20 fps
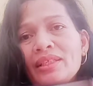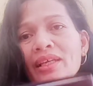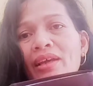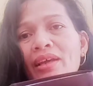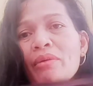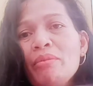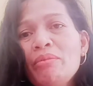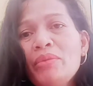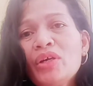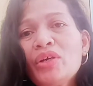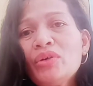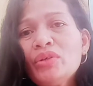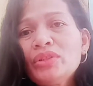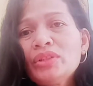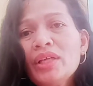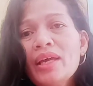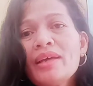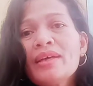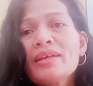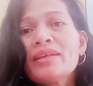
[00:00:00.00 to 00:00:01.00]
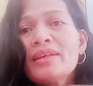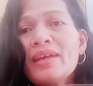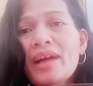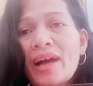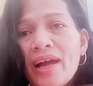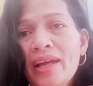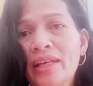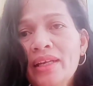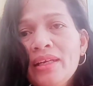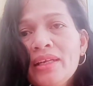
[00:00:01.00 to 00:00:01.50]
because
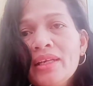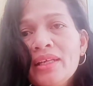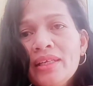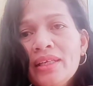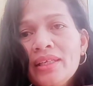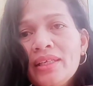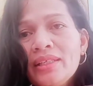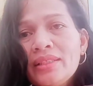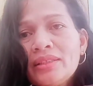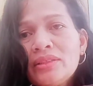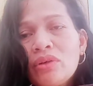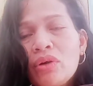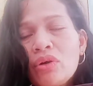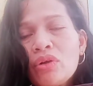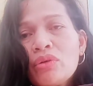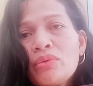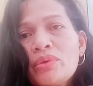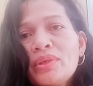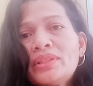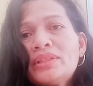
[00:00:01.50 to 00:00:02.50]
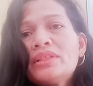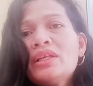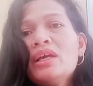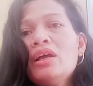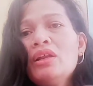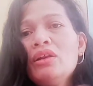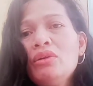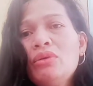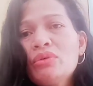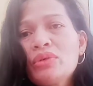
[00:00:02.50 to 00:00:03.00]
God is always
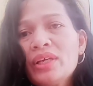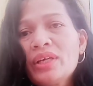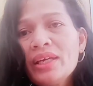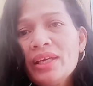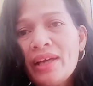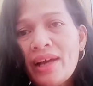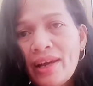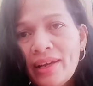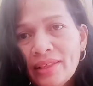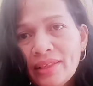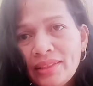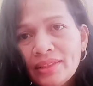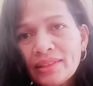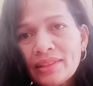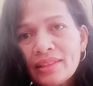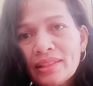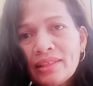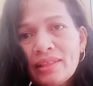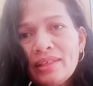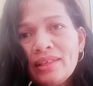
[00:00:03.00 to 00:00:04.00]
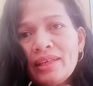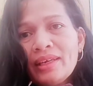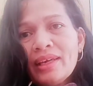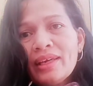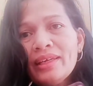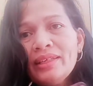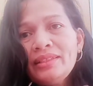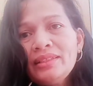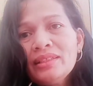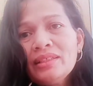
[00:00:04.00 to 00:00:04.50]
looking us.
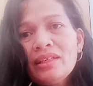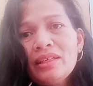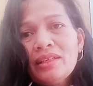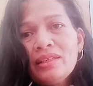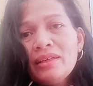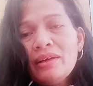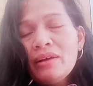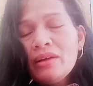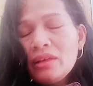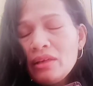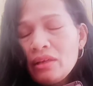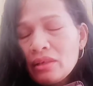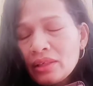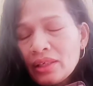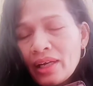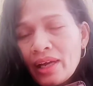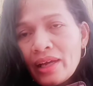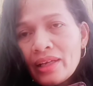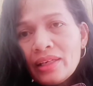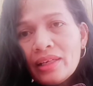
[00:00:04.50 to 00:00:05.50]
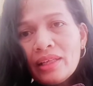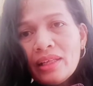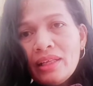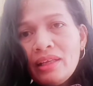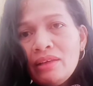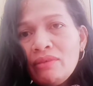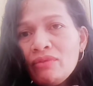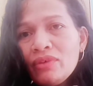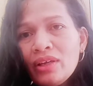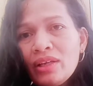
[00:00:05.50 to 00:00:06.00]
Yes, God,
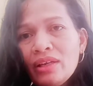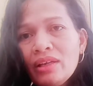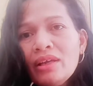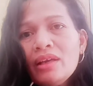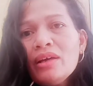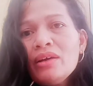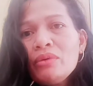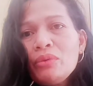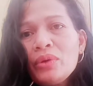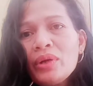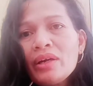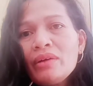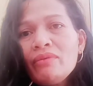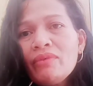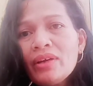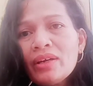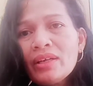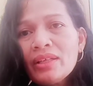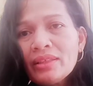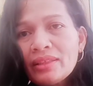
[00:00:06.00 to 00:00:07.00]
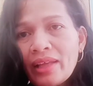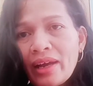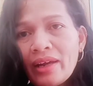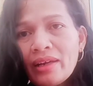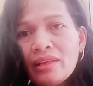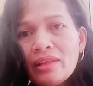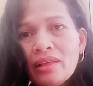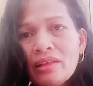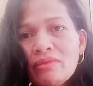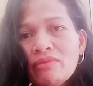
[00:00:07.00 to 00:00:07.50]
even we are very
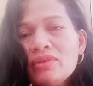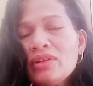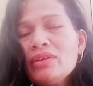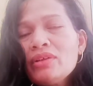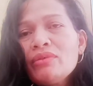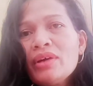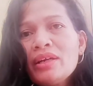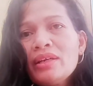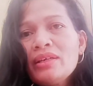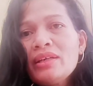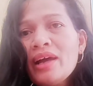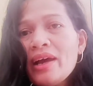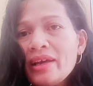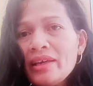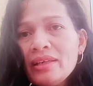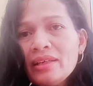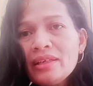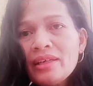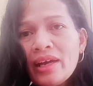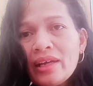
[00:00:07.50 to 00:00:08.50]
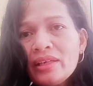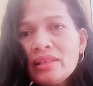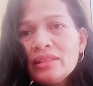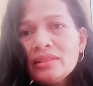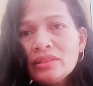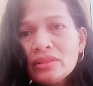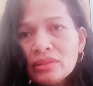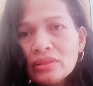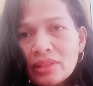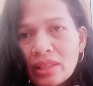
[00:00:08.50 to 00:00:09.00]
tired, even we are dying, God
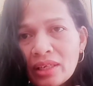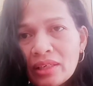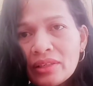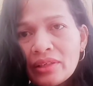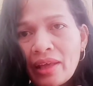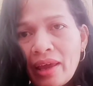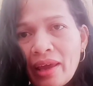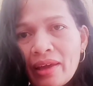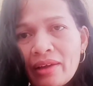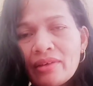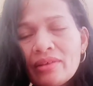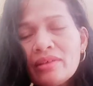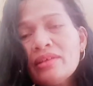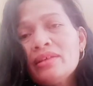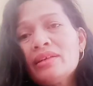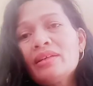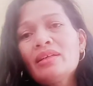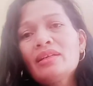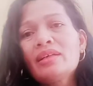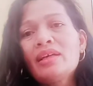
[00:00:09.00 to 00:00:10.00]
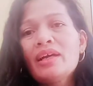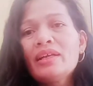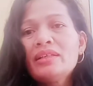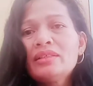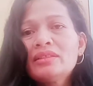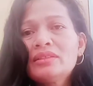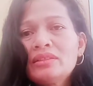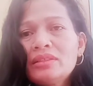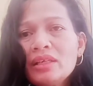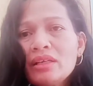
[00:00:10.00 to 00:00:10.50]
is still there. God is
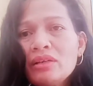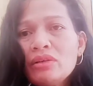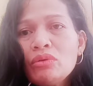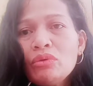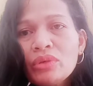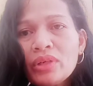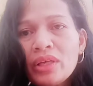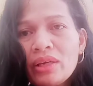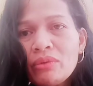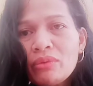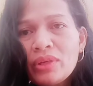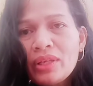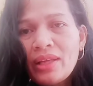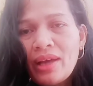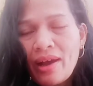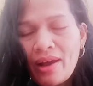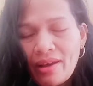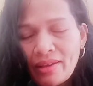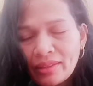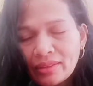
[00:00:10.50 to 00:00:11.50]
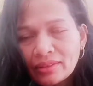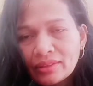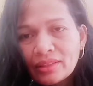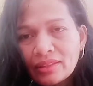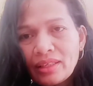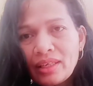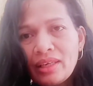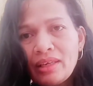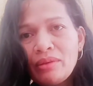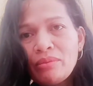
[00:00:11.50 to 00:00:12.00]
still looking with us.
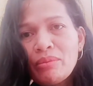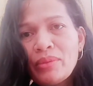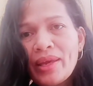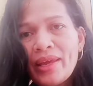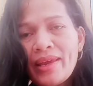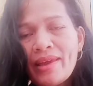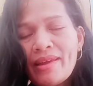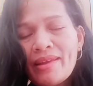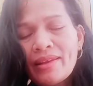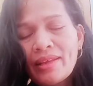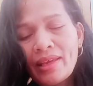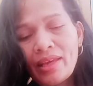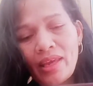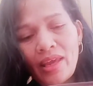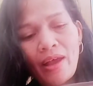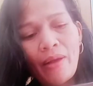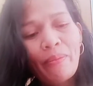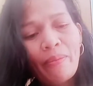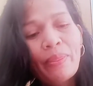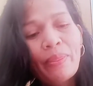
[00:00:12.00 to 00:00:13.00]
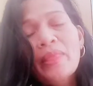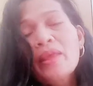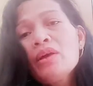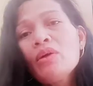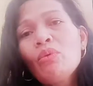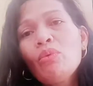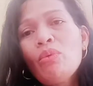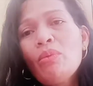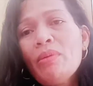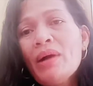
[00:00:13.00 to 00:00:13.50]
Amen. Kaya
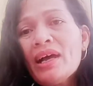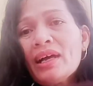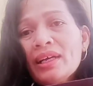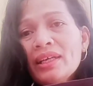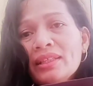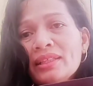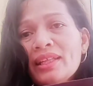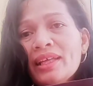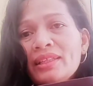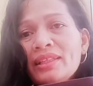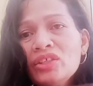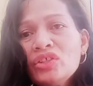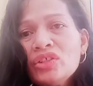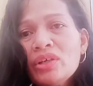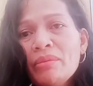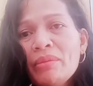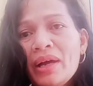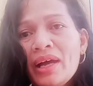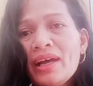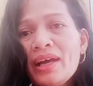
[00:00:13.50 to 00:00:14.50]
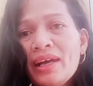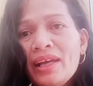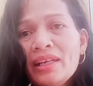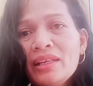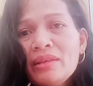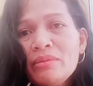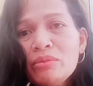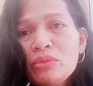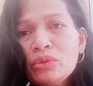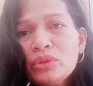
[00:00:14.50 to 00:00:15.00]
bakit natin siya
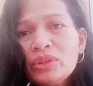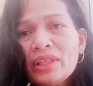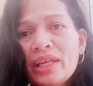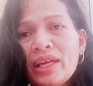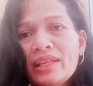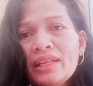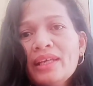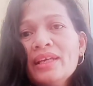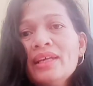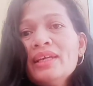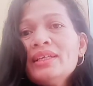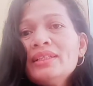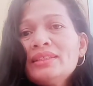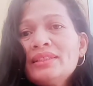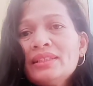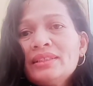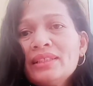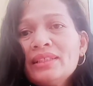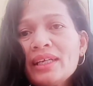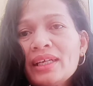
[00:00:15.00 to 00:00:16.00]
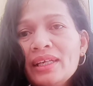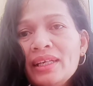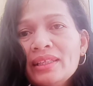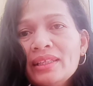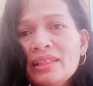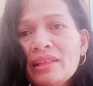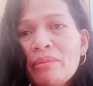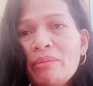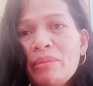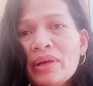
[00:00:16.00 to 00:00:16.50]
makakalimutan? Sa saglit na
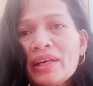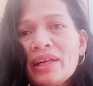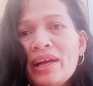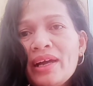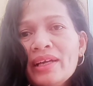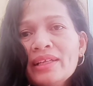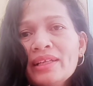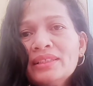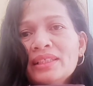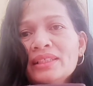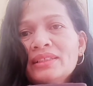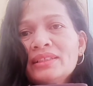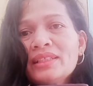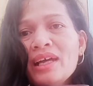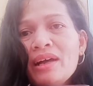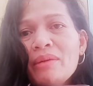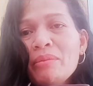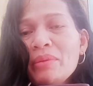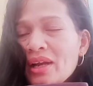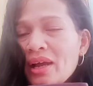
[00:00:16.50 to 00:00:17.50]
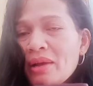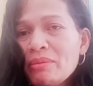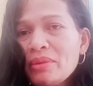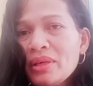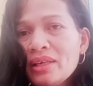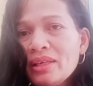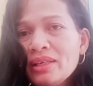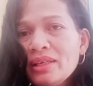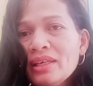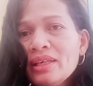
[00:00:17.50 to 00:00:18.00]
paraan, sa
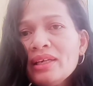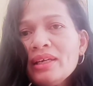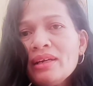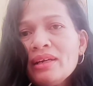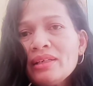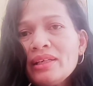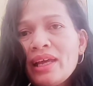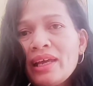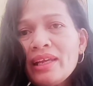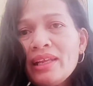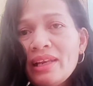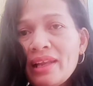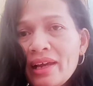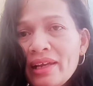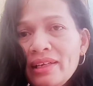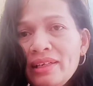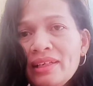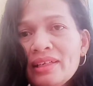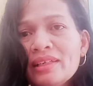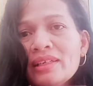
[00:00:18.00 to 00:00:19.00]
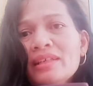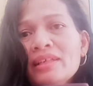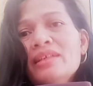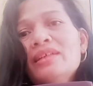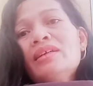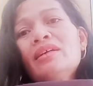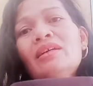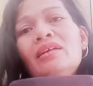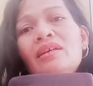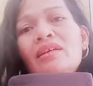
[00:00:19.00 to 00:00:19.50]
maraming dahilan,
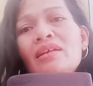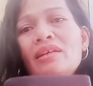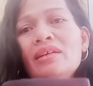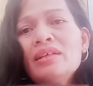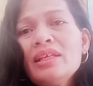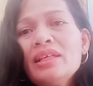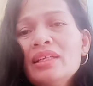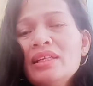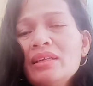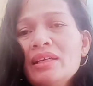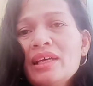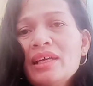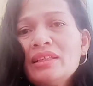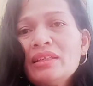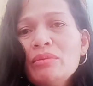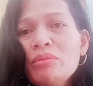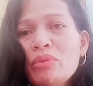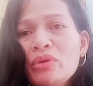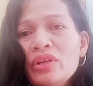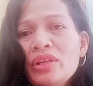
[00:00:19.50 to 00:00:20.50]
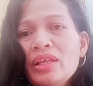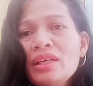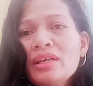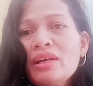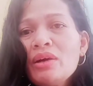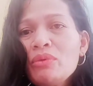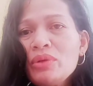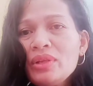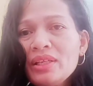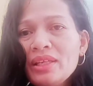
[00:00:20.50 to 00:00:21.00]
hindi natin pwedeng
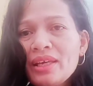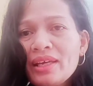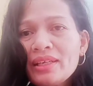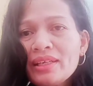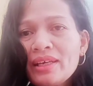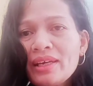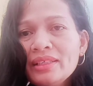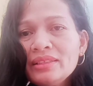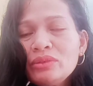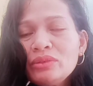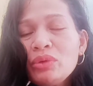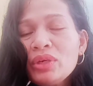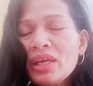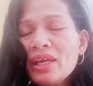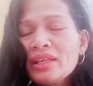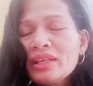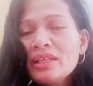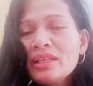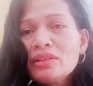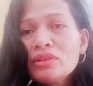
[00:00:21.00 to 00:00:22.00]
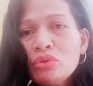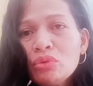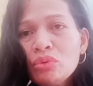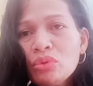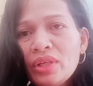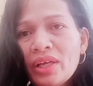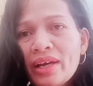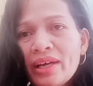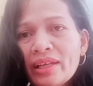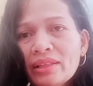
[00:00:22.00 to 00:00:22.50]
gawin yan, guys. We cannot do
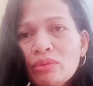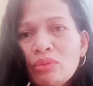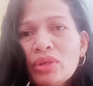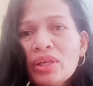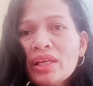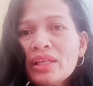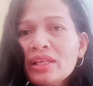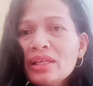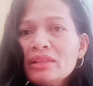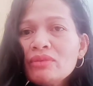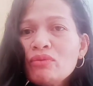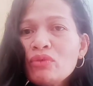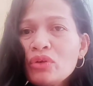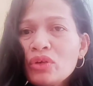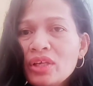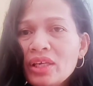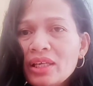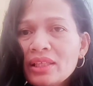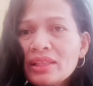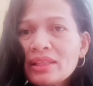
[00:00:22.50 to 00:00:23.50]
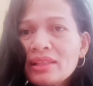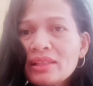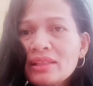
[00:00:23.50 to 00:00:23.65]
that. We cannot forget